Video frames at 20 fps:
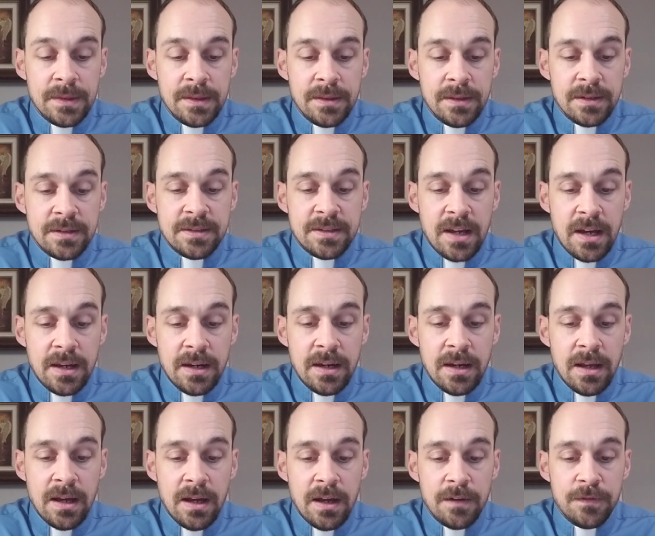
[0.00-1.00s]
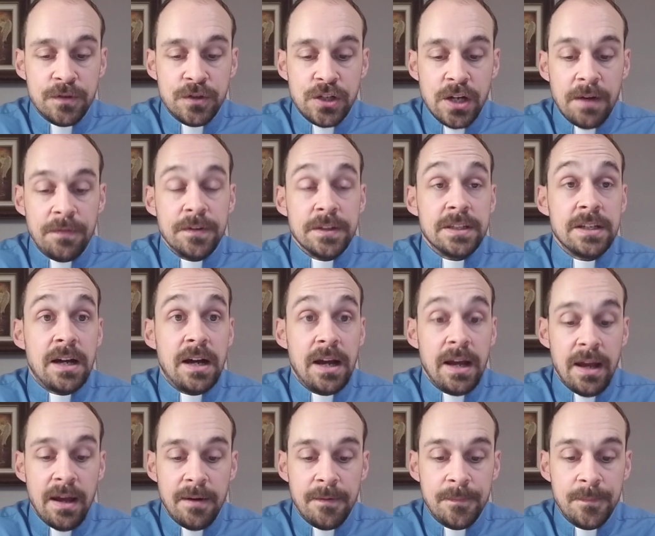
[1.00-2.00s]
the son of
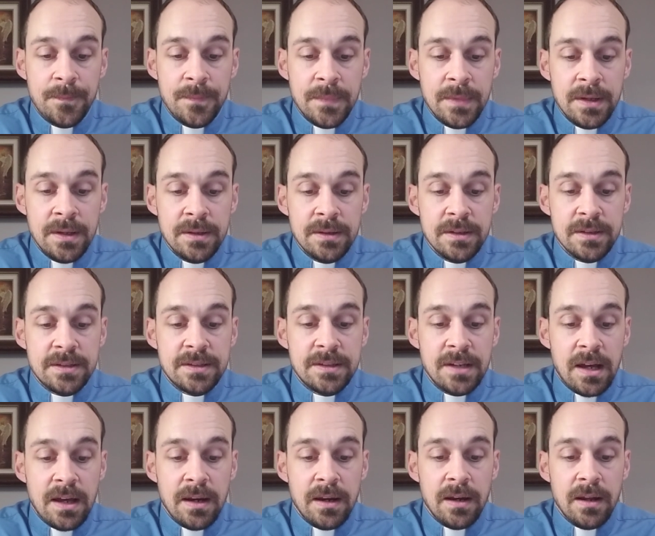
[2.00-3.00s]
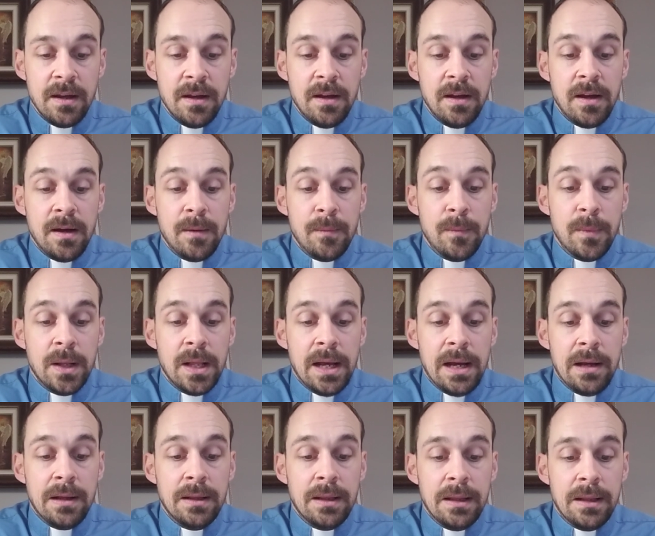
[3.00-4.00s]
Shephatiah, the son
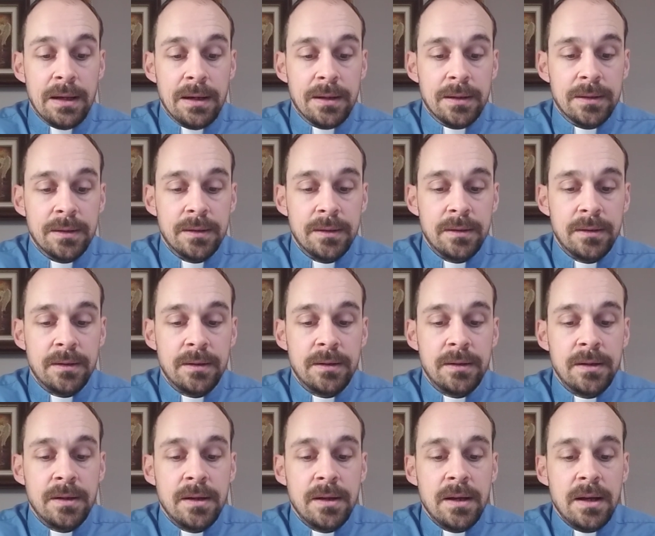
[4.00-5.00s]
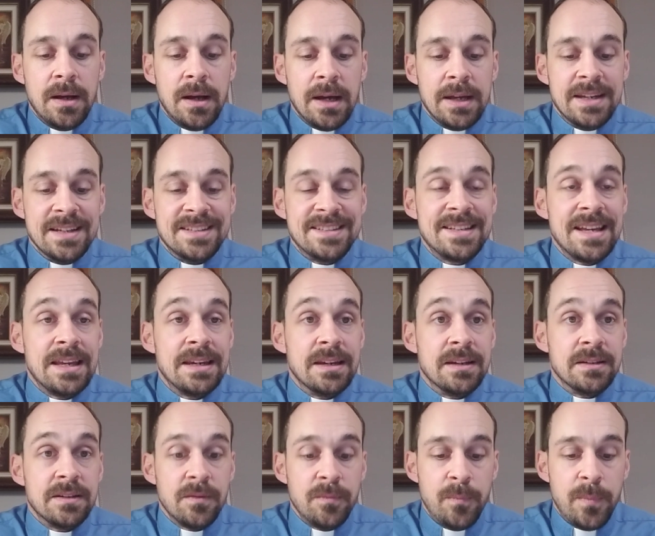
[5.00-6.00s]
Mahalalel, a
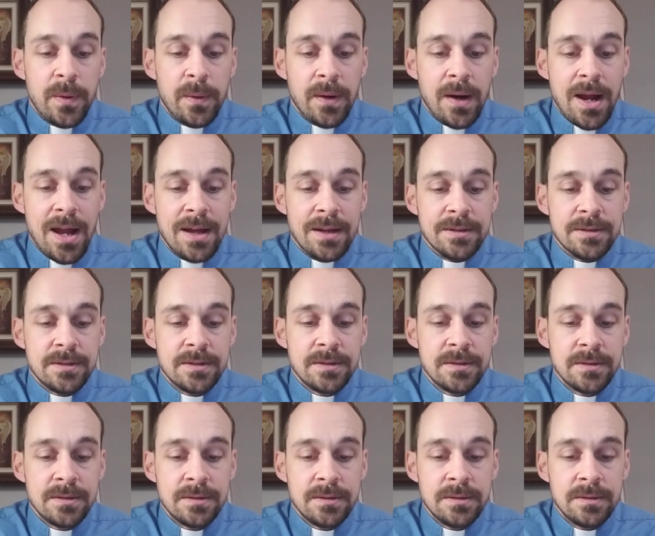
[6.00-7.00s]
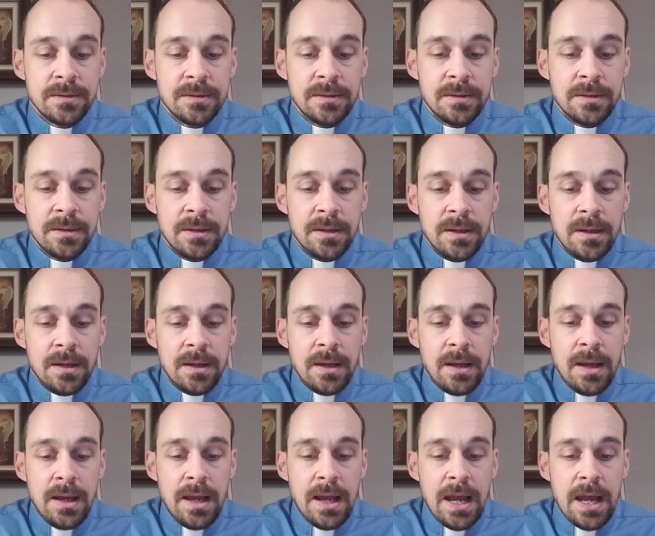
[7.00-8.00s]
descendant of Perez,
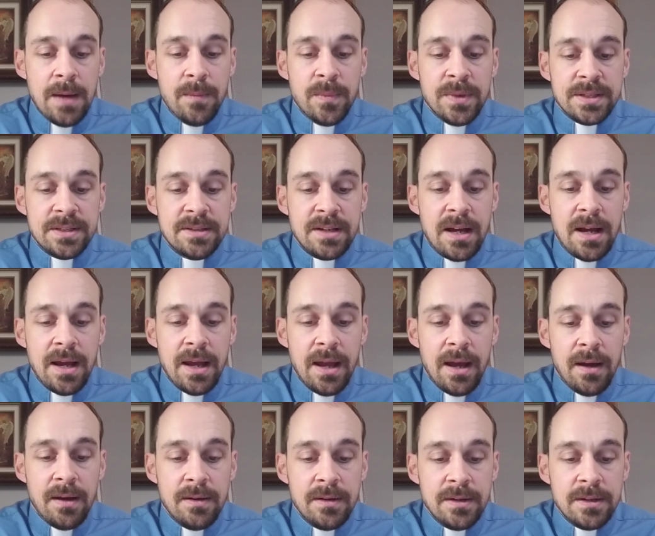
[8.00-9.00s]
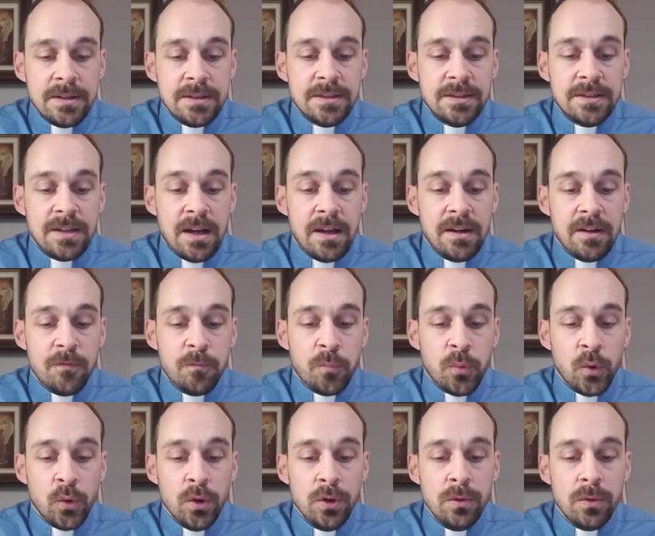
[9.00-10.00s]
and Messiah, son of
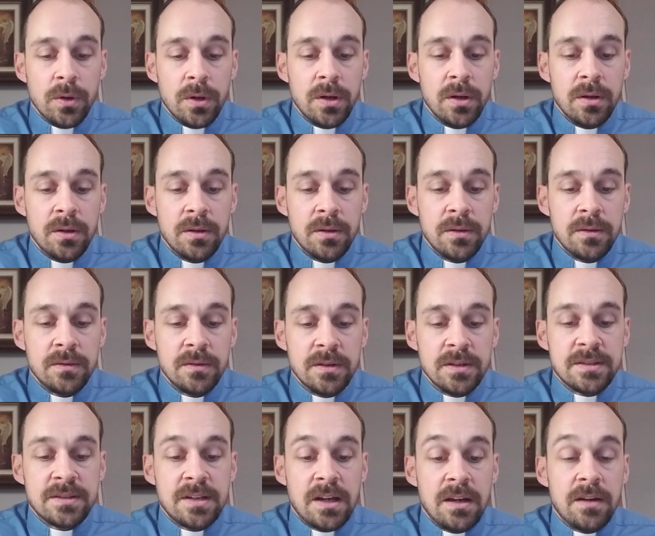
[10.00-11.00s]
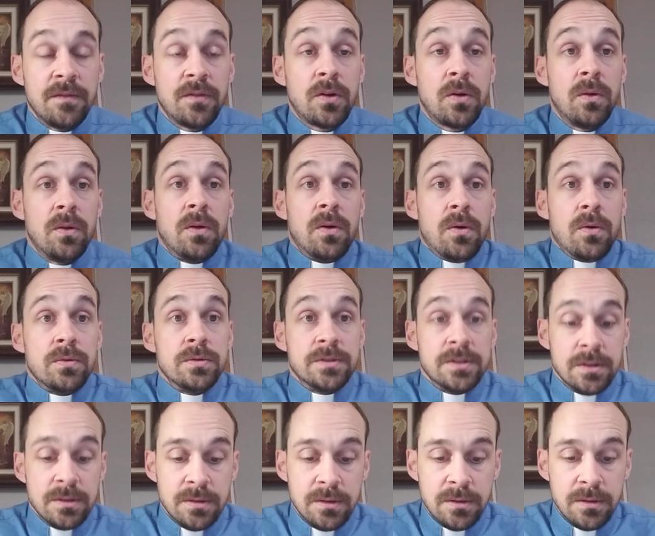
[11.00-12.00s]
Baruch, the son of
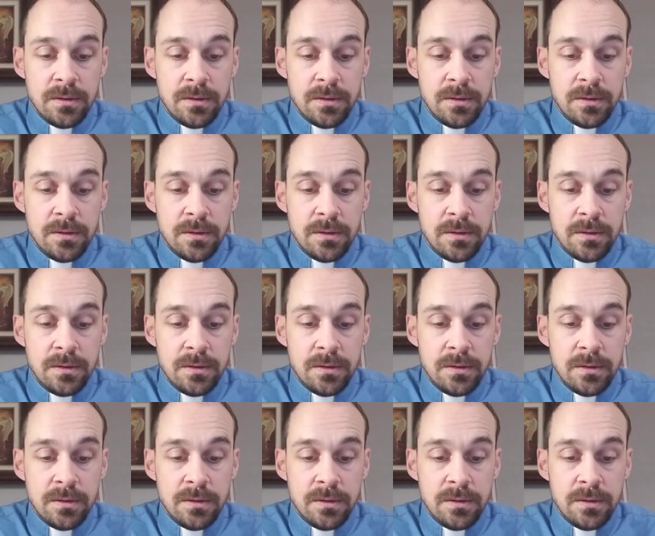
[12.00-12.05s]
Kolhoze,